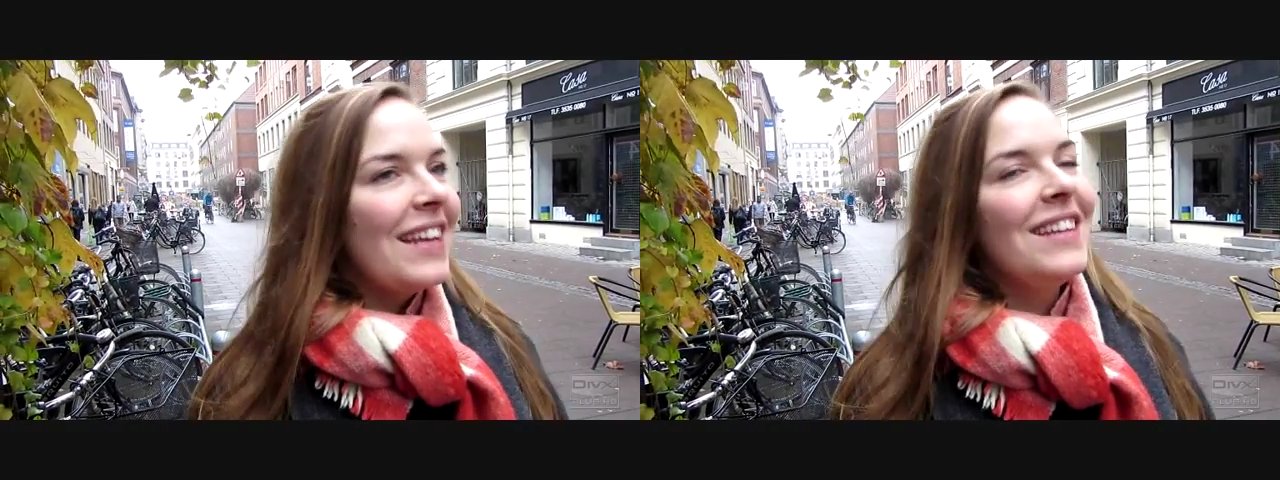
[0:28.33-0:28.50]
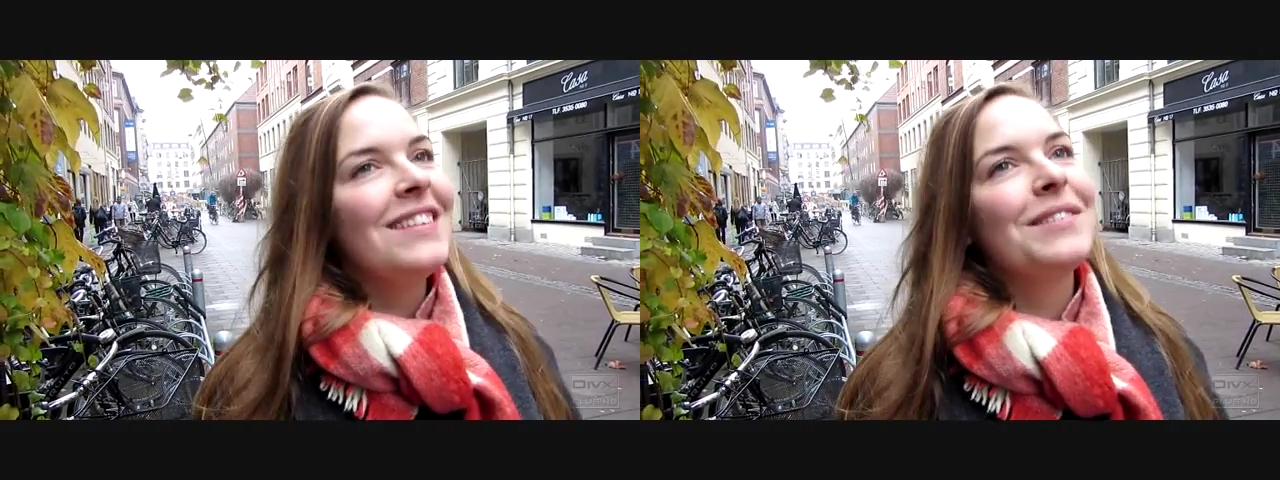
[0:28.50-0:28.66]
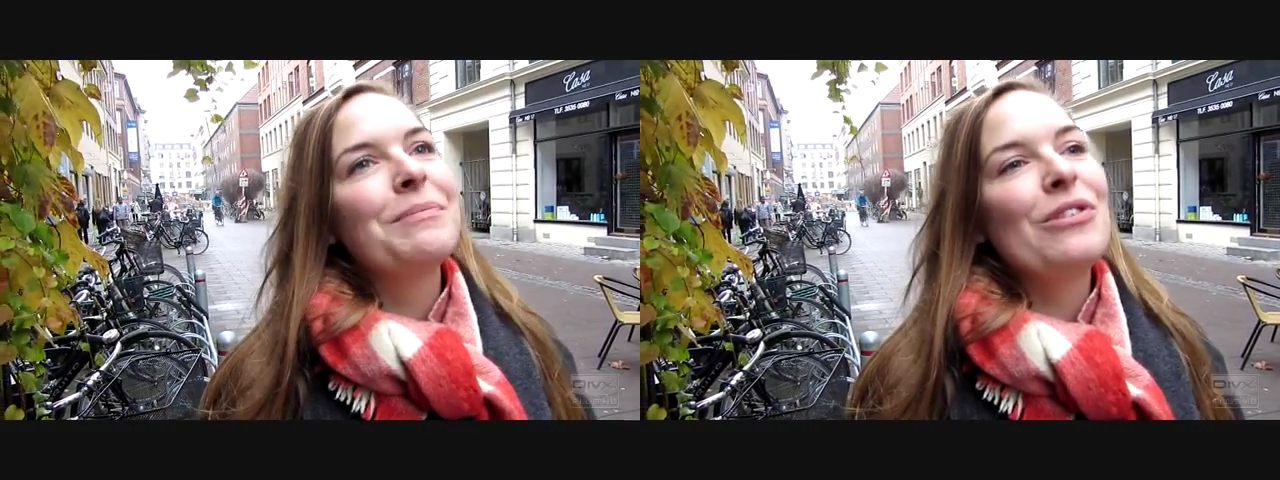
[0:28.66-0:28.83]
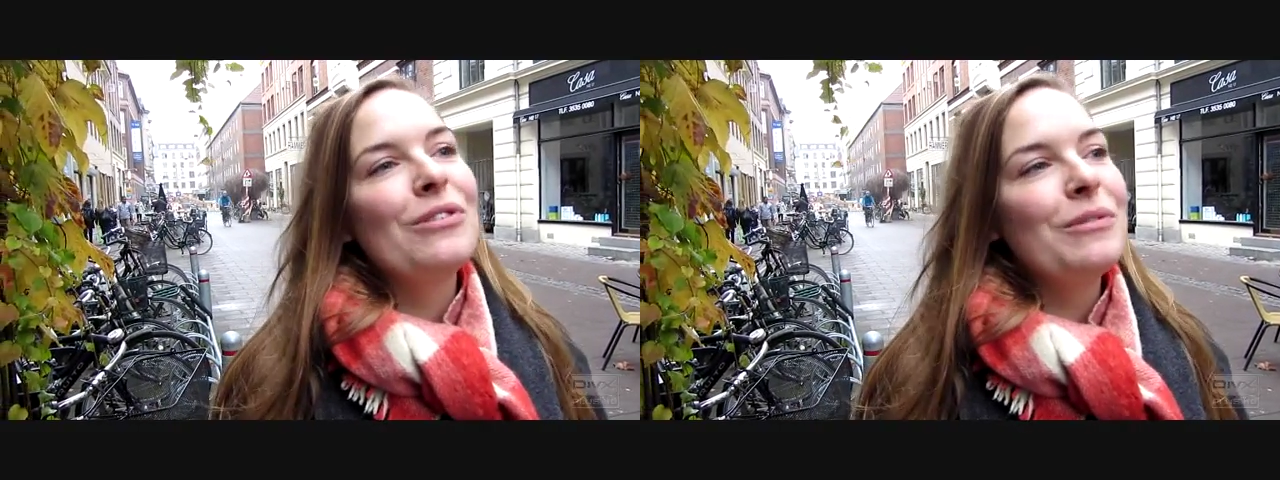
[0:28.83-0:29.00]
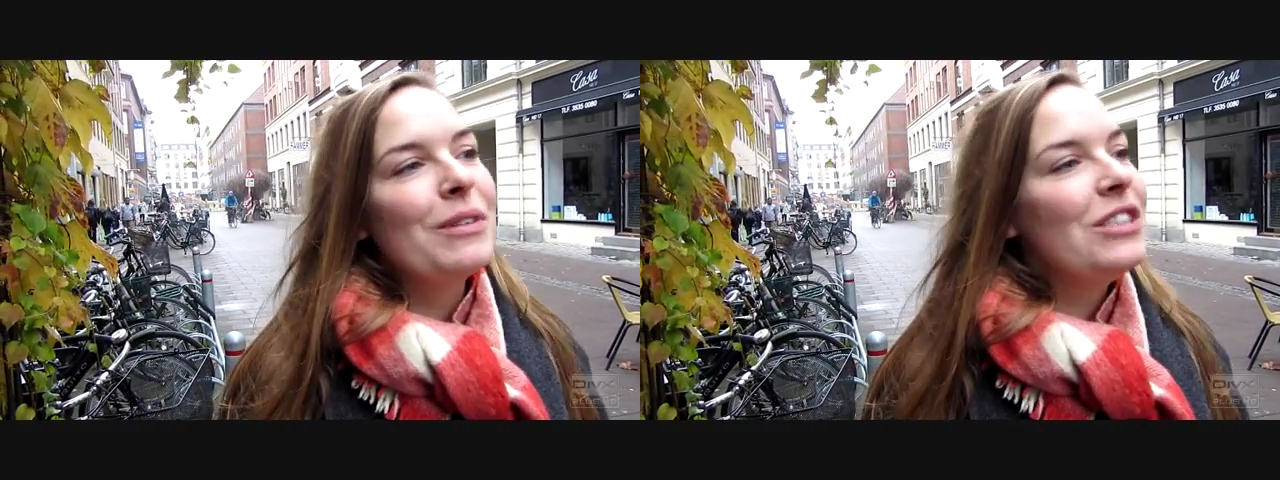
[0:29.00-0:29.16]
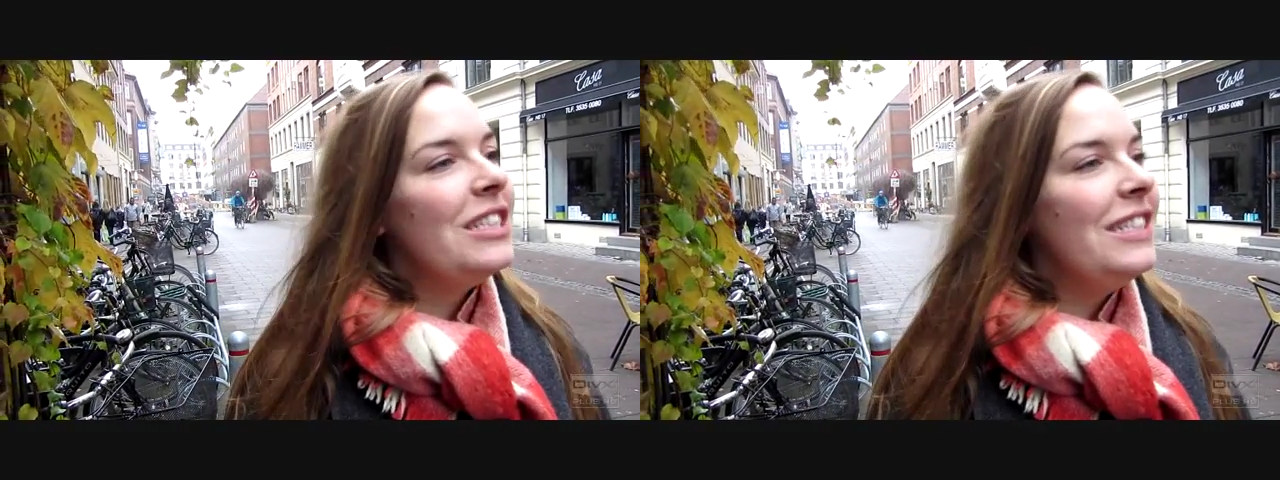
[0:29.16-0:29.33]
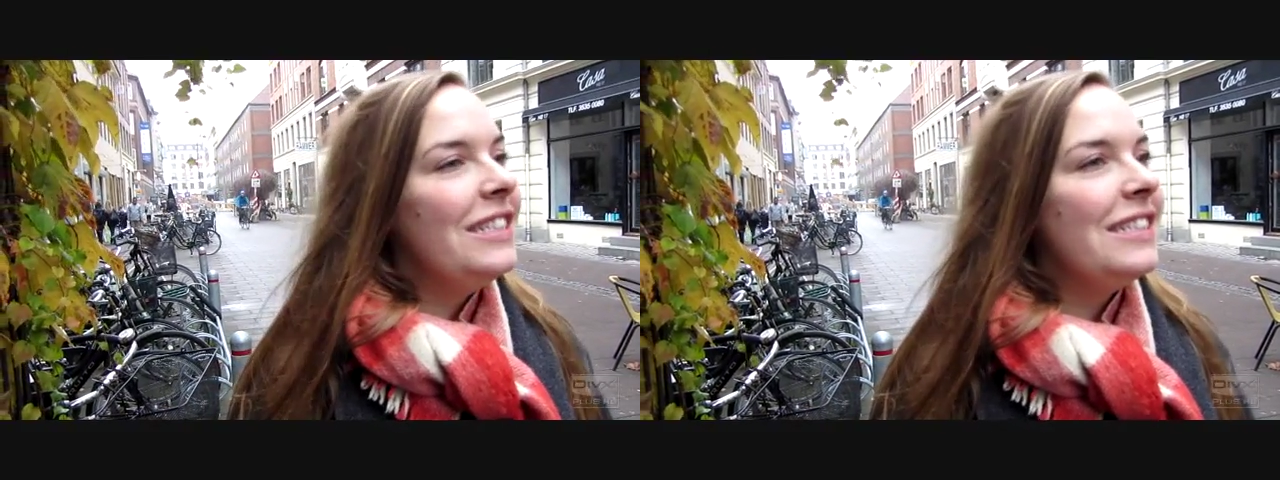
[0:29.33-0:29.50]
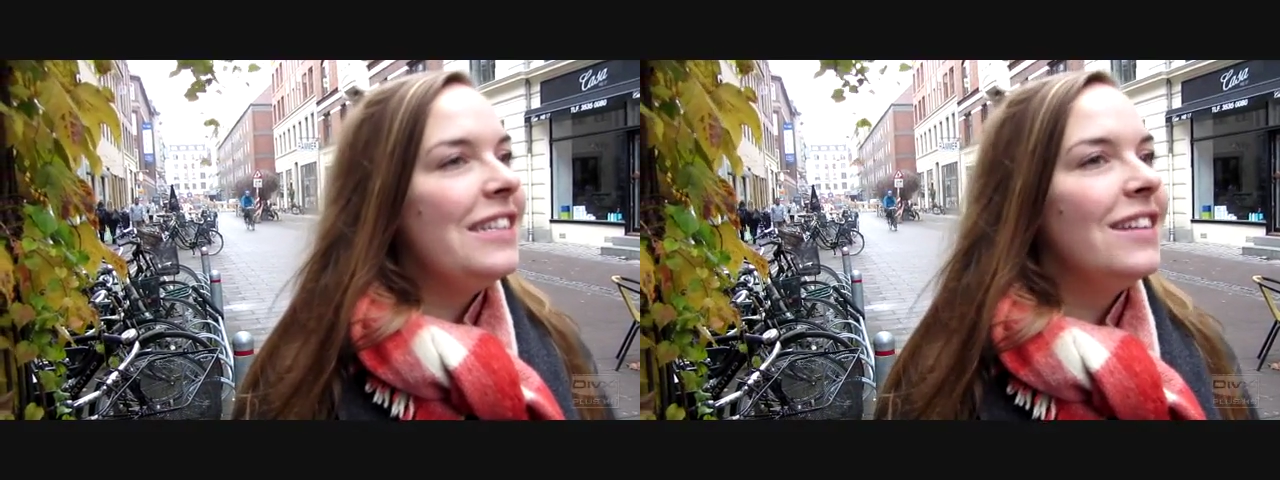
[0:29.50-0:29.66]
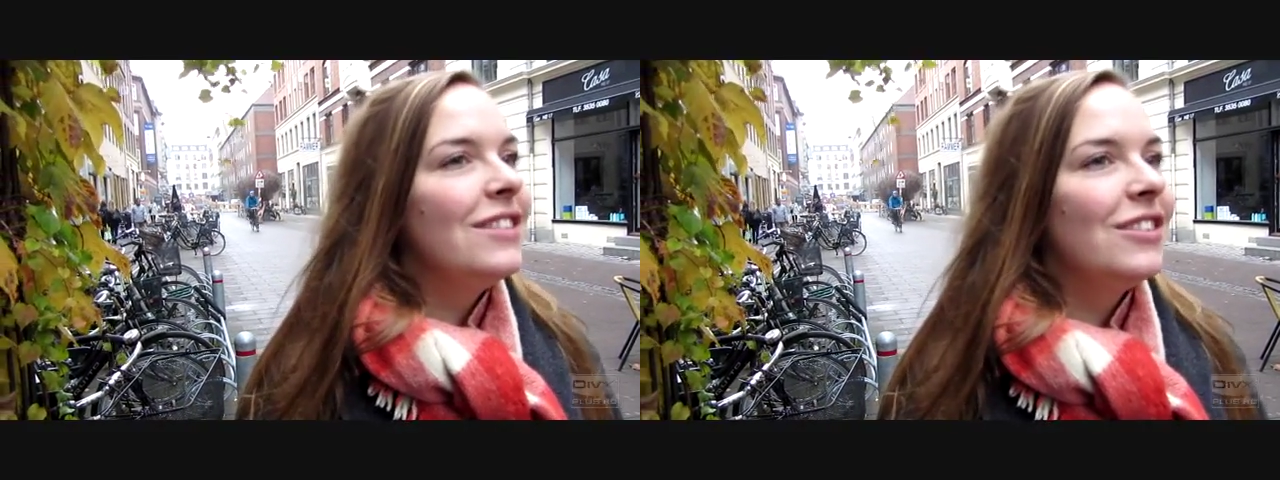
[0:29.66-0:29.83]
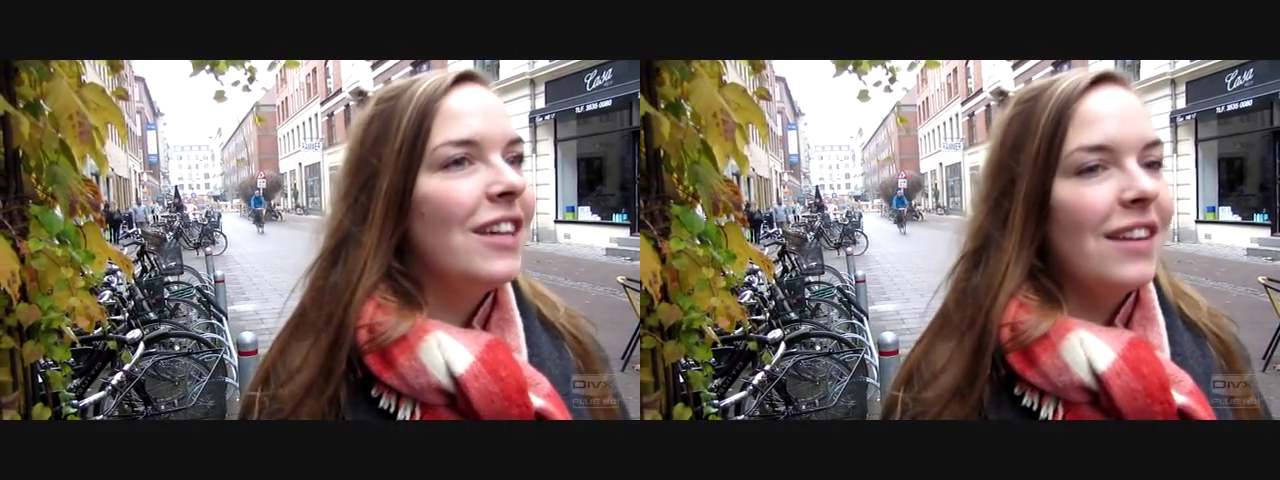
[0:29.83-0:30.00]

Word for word: and it's more, much easier to